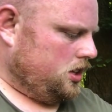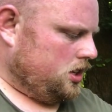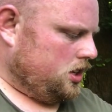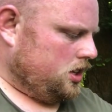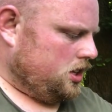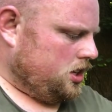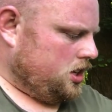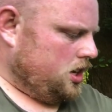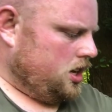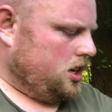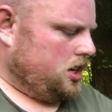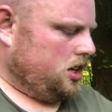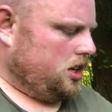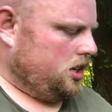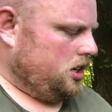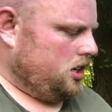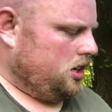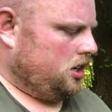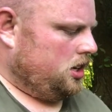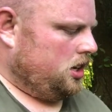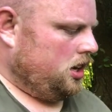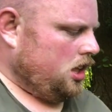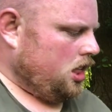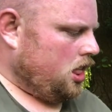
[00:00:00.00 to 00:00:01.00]
Okay,
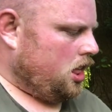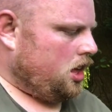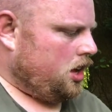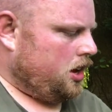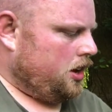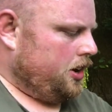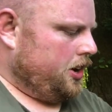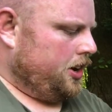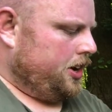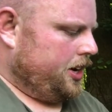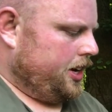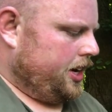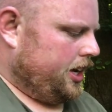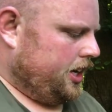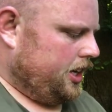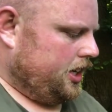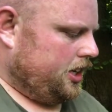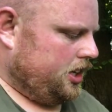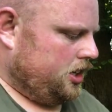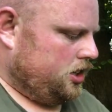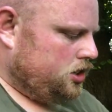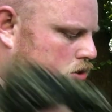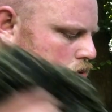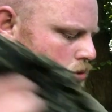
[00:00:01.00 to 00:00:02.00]
in
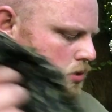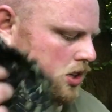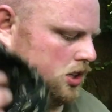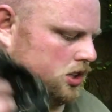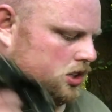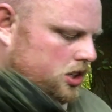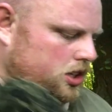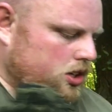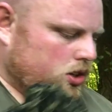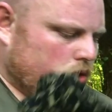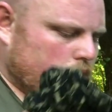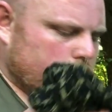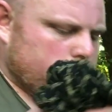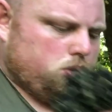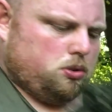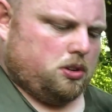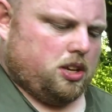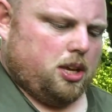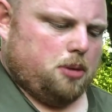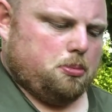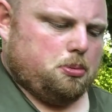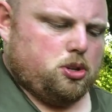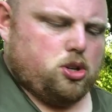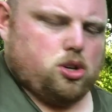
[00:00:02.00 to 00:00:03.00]
here as well, I also
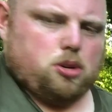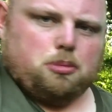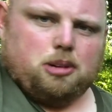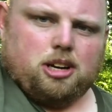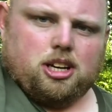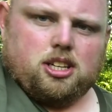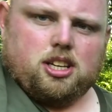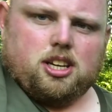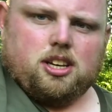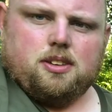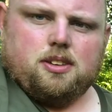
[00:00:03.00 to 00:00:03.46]
keep a shemag.